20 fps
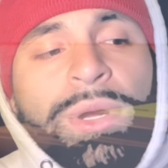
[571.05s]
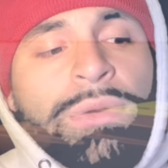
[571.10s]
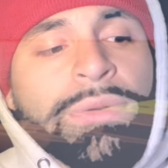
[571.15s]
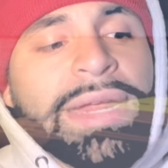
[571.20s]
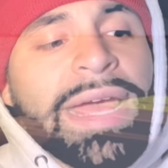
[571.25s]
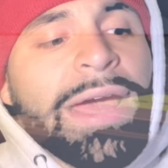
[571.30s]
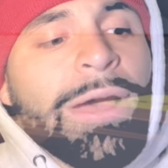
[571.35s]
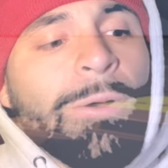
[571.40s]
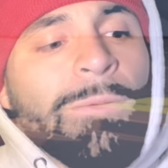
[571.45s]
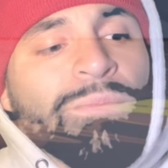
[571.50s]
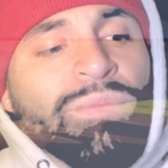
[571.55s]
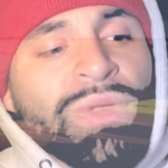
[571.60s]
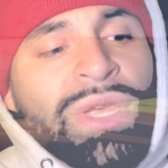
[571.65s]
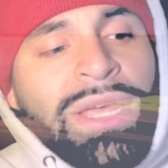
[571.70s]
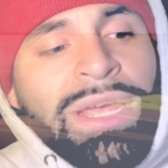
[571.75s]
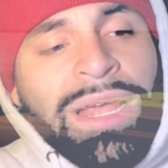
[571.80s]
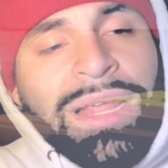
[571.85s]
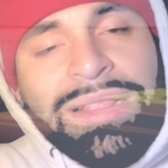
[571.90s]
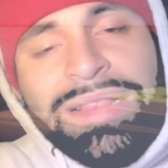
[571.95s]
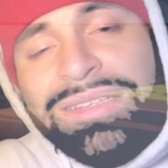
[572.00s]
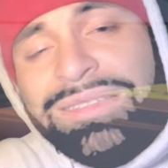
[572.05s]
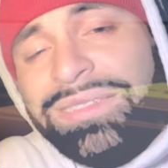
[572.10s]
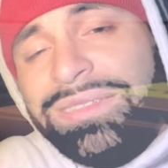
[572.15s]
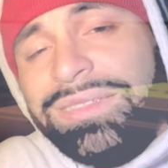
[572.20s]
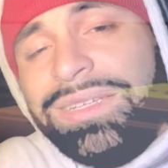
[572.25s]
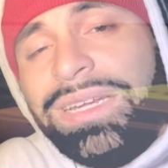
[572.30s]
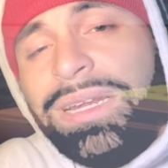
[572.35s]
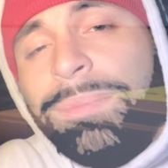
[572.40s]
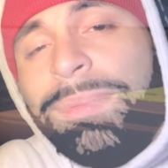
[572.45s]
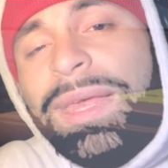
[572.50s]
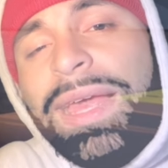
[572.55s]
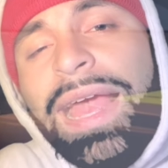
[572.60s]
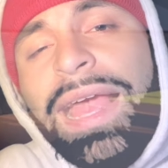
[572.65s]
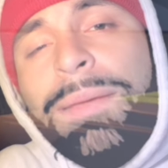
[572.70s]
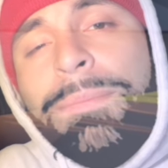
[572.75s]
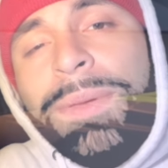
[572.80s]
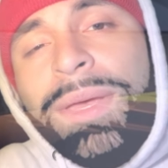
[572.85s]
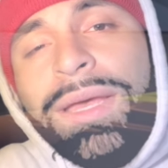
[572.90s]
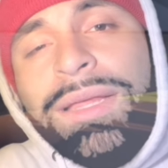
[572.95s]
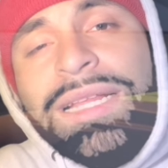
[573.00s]
Now, this is going to be a
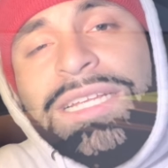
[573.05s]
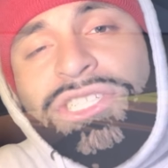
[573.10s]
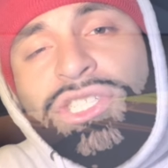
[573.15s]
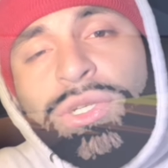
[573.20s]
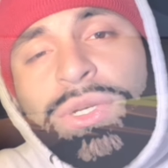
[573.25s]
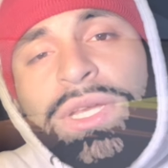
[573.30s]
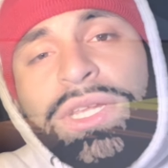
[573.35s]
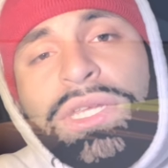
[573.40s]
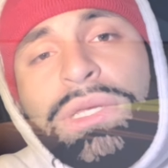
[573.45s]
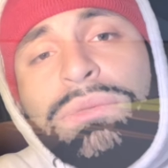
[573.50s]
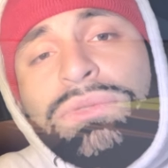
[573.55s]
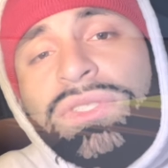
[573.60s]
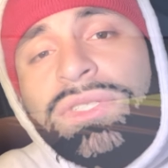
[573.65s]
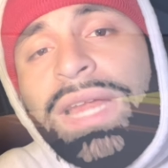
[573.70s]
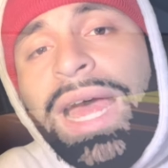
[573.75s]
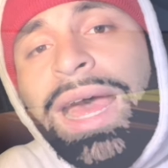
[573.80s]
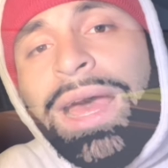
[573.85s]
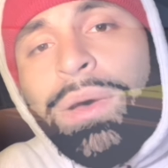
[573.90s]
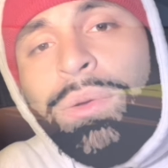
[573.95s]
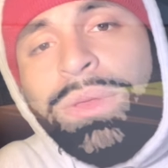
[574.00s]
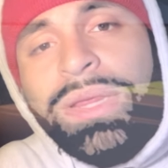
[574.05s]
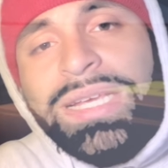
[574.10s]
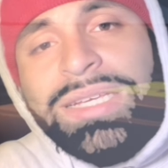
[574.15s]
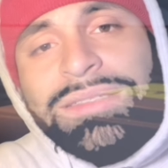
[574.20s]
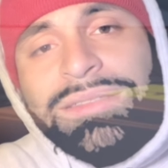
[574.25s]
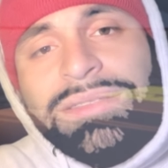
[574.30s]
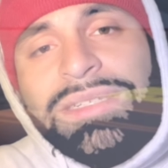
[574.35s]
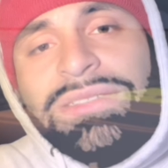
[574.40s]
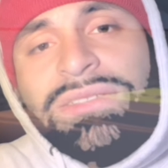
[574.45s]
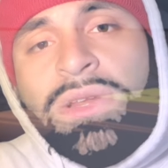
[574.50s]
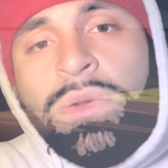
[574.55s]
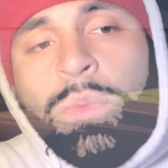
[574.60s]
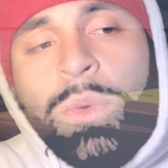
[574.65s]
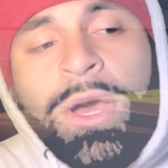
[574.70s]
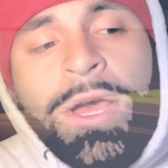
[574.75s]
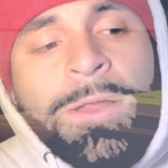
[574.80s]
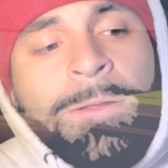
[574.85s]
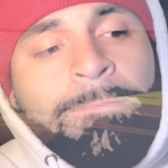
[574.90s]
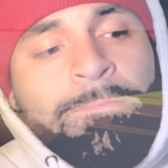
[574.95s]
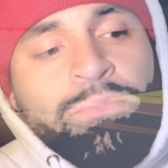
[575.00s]
build that you can use not only in Season
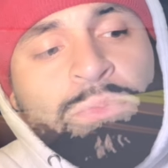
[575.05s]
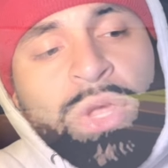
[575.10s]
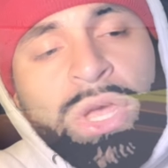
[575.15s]
one,